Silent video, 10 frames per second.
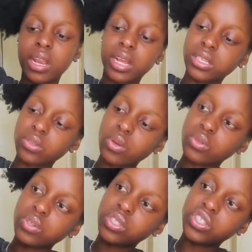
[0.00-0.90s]
It is
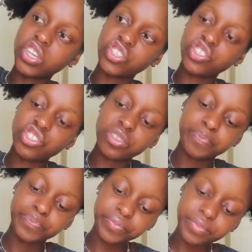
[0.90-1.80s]
also cinched.
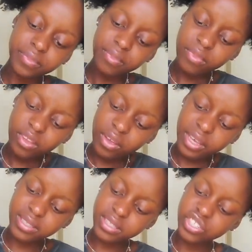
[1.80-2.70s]
You
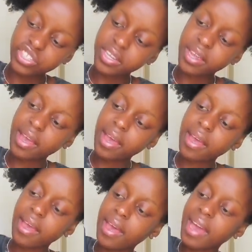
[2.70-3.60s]
can cinch it here.
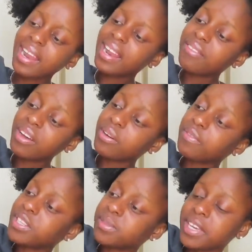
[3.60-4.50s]
And I love how it
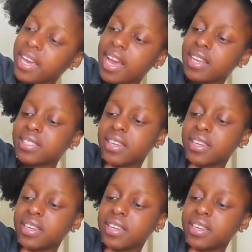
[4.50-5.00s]
fits me, guys.